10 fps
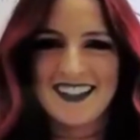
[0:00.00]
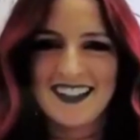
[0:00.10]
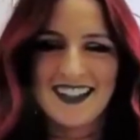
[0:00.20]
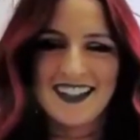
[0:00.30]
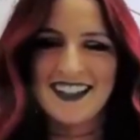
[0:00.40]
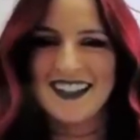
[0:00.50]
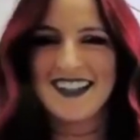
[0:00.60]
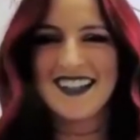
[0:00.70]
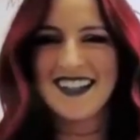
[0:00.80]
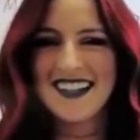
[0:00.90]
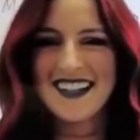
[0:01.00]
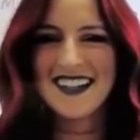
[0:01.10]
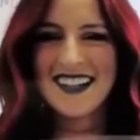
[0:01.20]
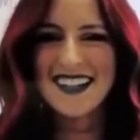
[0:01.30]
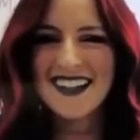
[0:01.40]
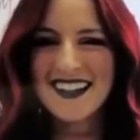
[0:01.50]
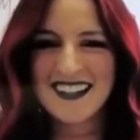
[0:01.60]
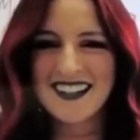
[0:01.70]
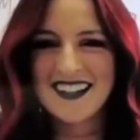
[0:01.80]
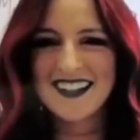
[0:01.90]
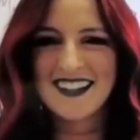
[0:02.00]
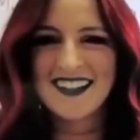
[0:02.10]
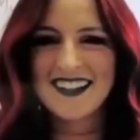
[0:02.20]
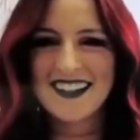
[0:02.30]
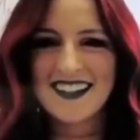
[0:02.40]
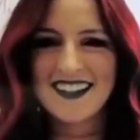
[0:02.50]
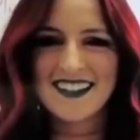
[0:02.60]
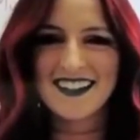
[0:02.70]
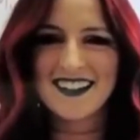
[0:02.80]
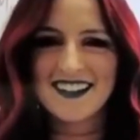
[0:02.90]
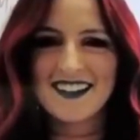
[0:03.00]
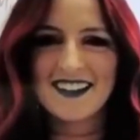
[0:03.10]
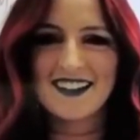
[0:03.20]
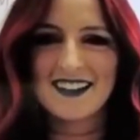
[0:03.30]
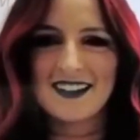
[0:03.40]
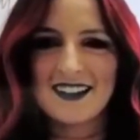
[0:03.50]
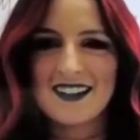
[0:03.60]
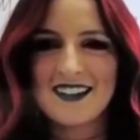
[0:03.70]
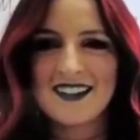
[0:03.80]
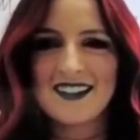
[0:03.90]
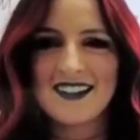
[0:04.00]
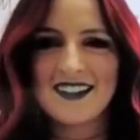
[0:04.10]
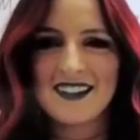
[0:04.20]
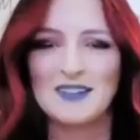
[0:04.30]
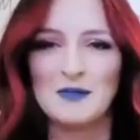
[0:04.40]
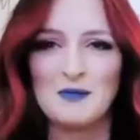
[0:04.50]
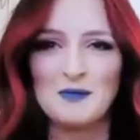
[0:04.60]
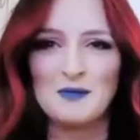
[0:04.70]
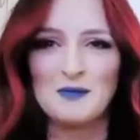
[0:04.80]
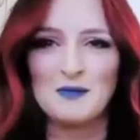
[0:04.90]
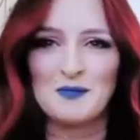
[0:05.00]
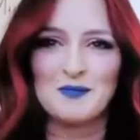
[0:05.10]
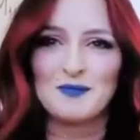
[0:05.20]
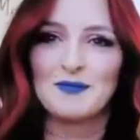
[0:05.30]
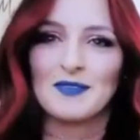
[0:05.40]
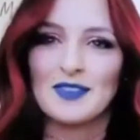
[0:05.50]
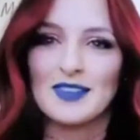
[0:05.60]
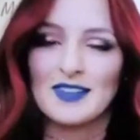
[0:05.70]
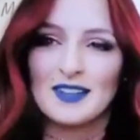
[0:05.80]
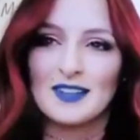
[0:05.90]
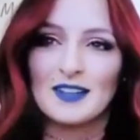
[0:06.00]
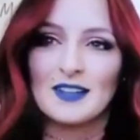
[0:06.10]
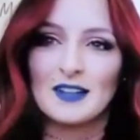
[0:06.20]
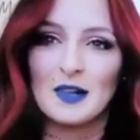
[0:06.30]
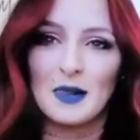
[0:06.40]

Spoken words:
(silent)